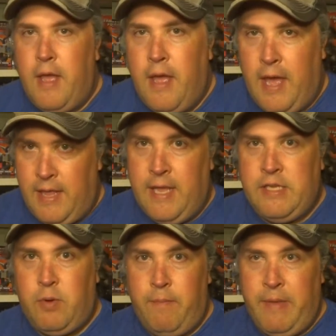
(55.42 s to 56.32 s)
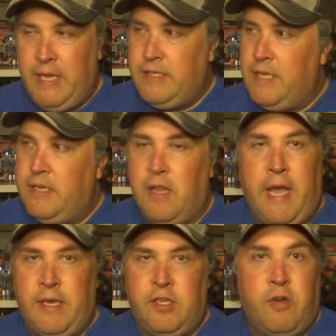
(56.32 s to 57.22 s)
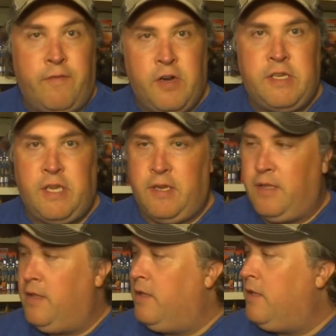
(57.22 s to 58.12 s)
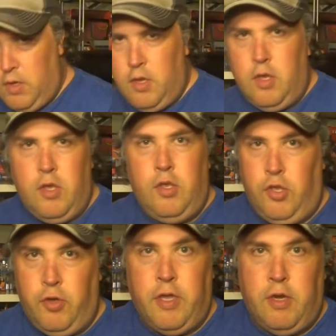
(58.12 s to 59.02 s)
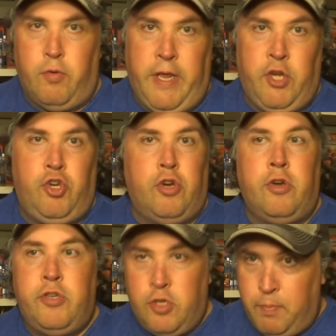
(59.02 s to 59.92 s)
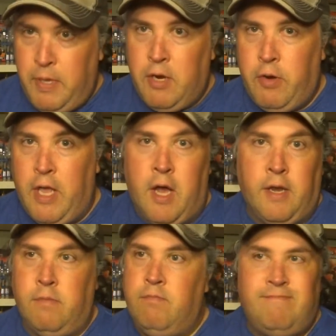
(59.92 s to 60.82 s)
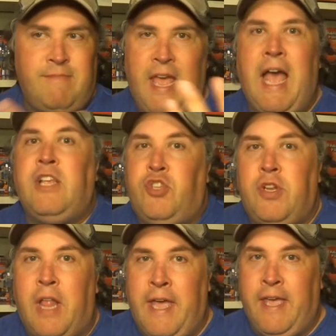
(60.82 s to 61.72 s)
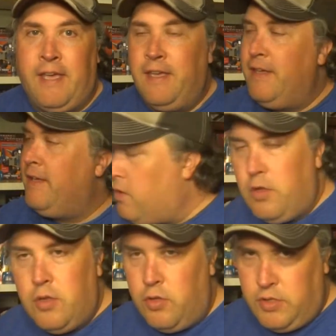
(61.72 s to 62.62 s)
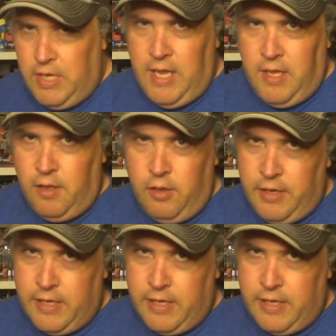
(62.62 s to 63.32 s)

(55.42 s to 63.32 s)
and that's what makes this line so versatile. You can arrange your Superion as you'd like. Taking a look at